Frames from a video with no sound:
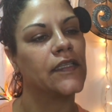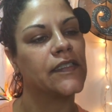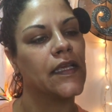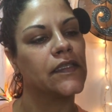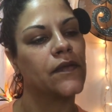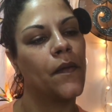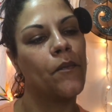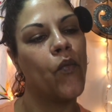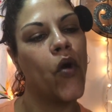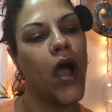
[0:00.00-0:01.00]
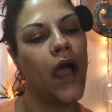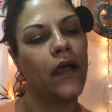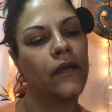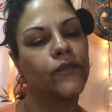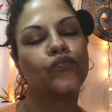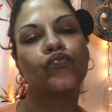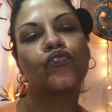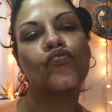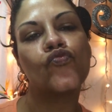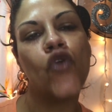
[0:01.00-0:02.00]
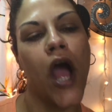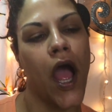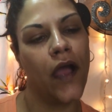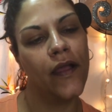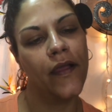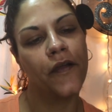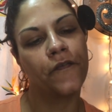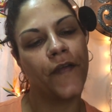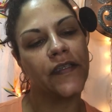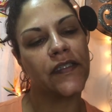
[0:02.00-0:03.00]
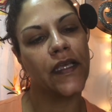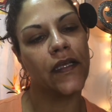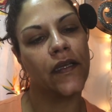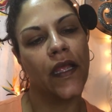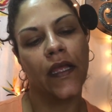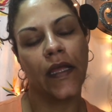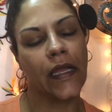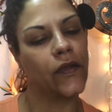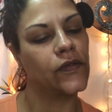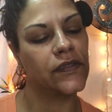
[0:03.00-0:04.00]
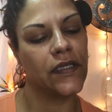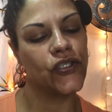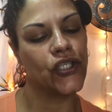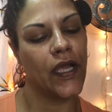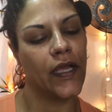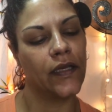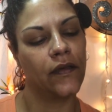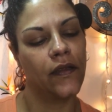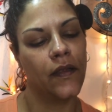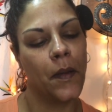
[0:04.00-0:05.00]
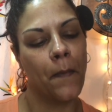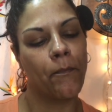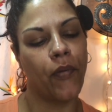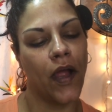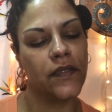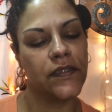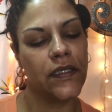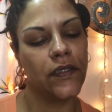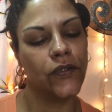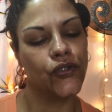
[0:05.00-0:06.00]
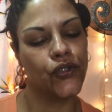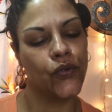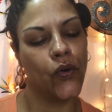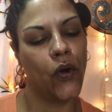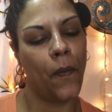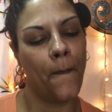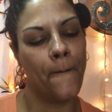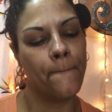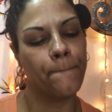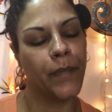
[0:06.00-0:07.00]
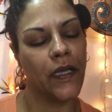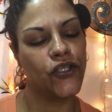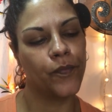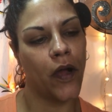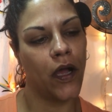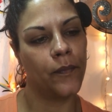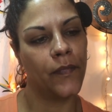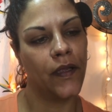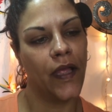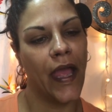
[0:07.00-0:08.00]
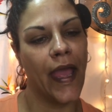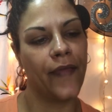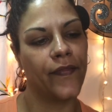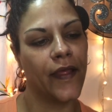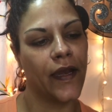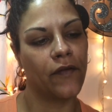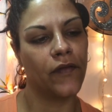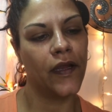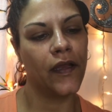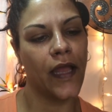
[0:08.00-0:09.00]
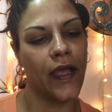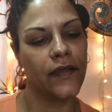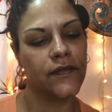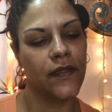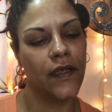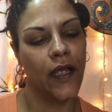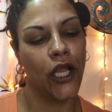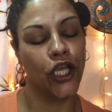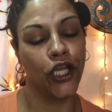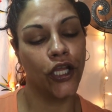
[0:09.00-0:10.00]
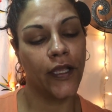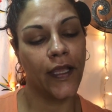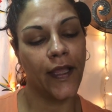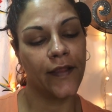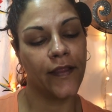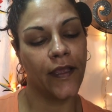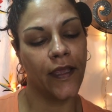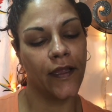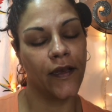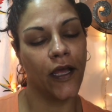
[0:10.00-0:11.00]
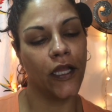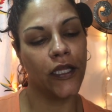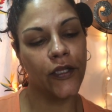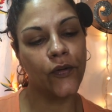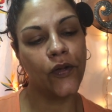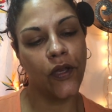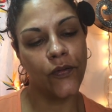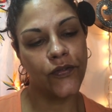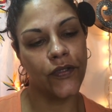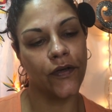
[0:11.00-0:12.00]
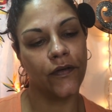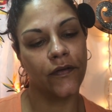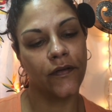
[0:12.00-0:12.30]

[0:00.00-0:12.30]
it says Mwah face kit, hello sunshine, bronzing duo blush balm. And then I realized, looking at the kit a little closer,